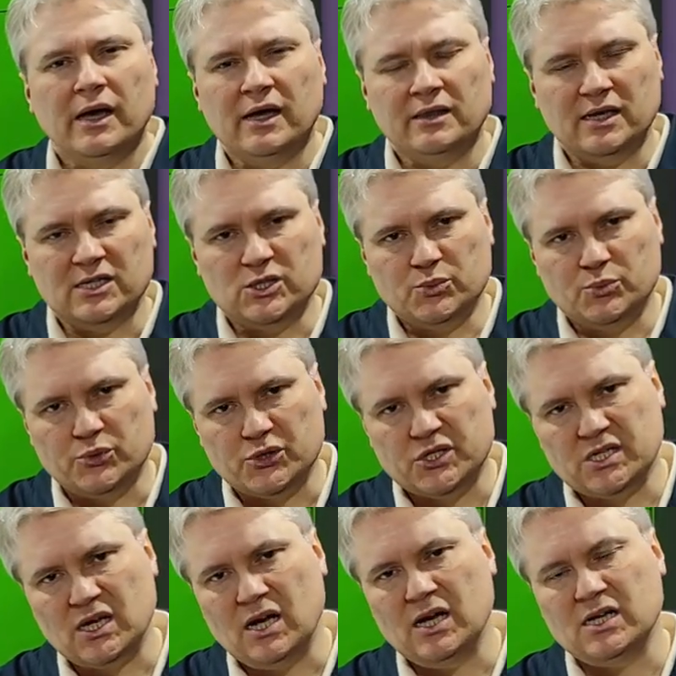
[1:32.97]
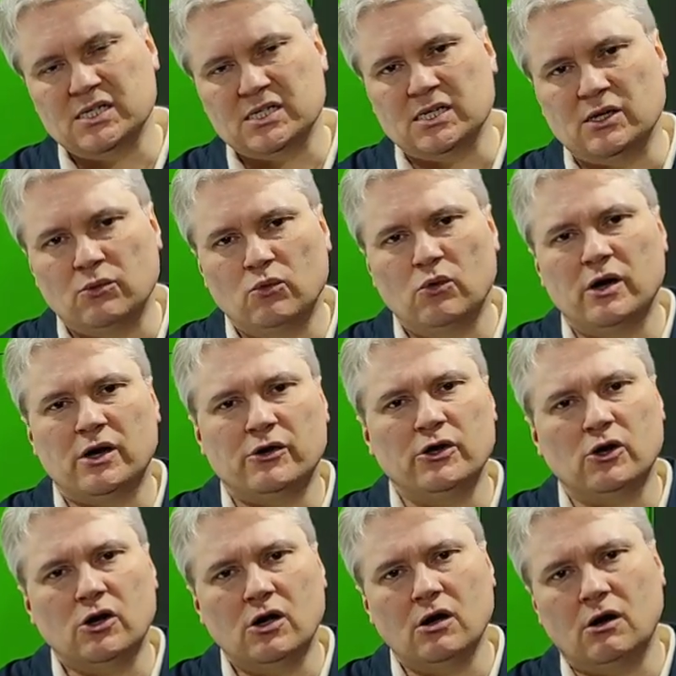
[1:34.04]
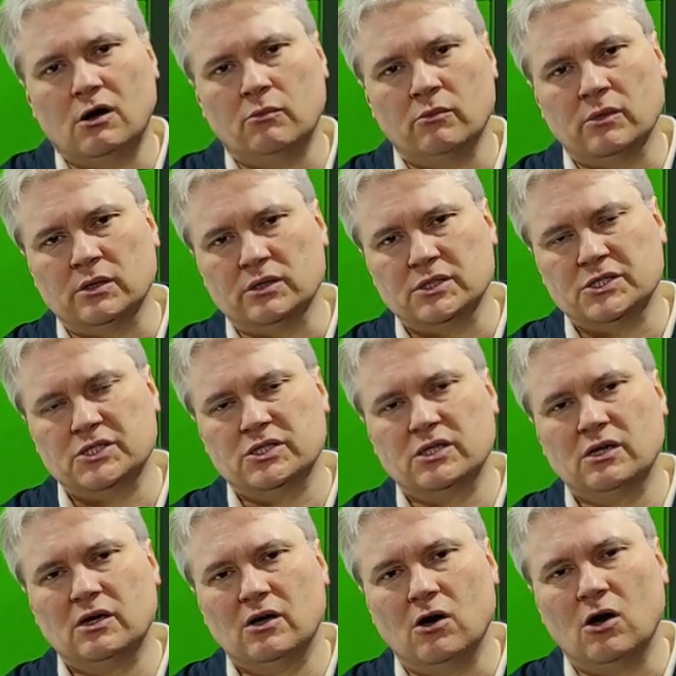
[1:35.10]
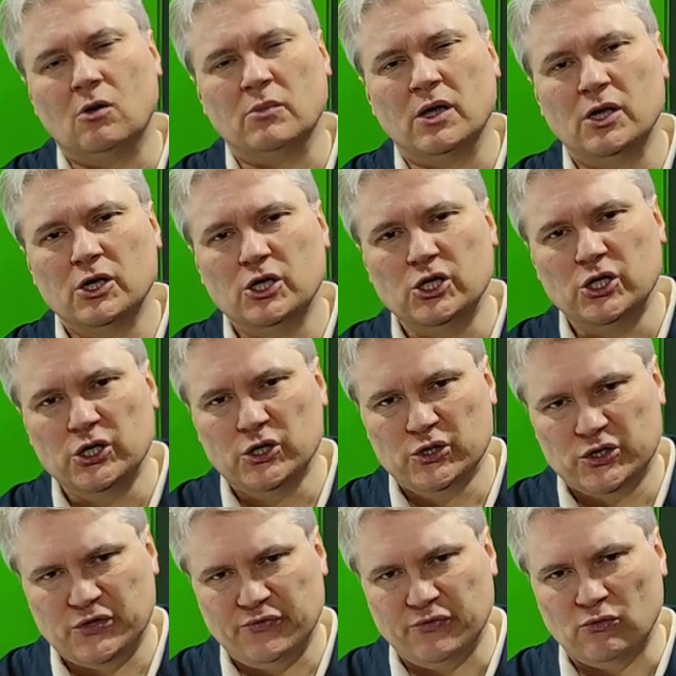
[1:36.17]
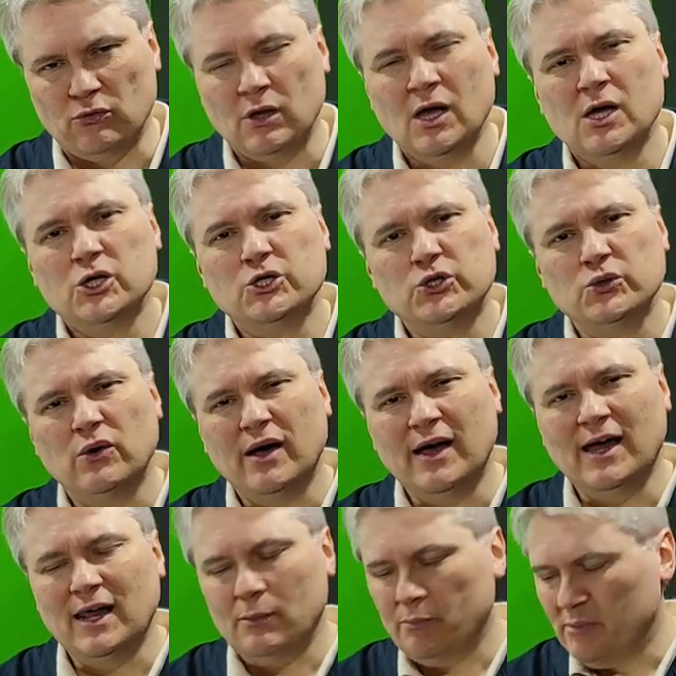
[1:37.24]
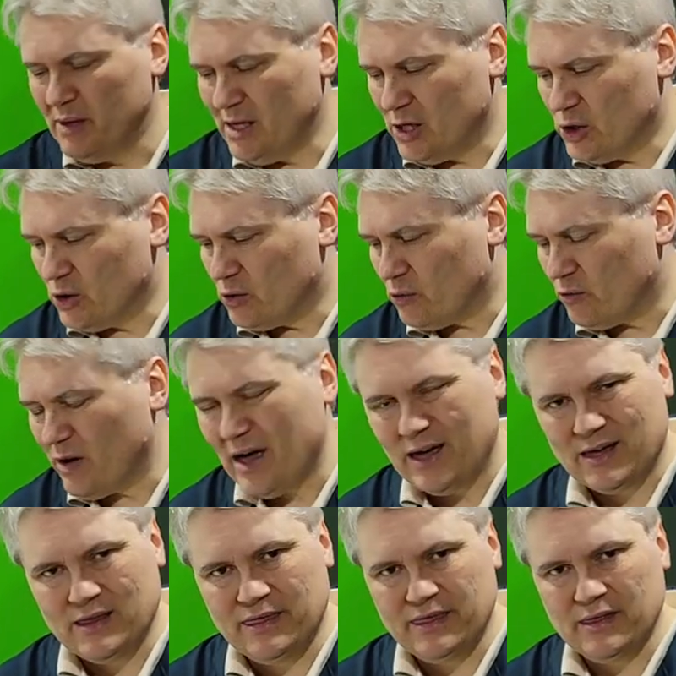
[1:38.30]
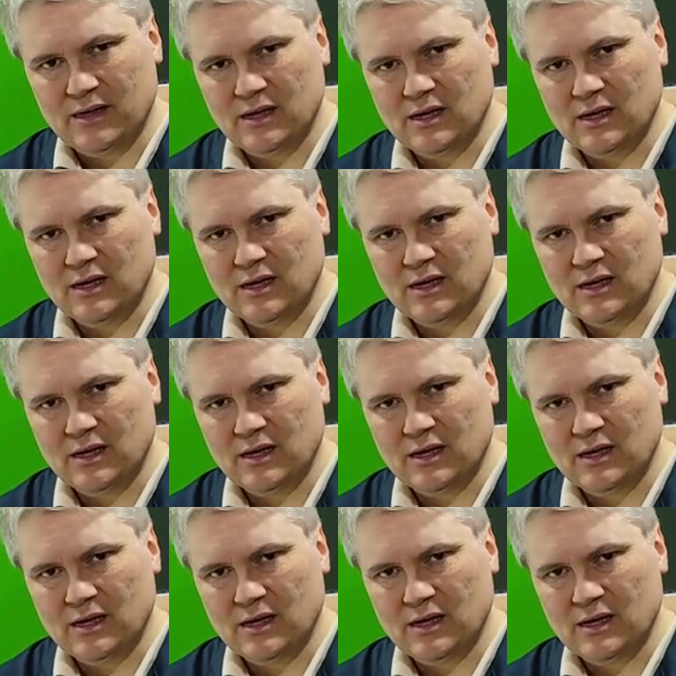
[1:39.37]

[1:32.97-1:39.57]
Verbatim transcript: And that's precisely where your comments come useful to help me correct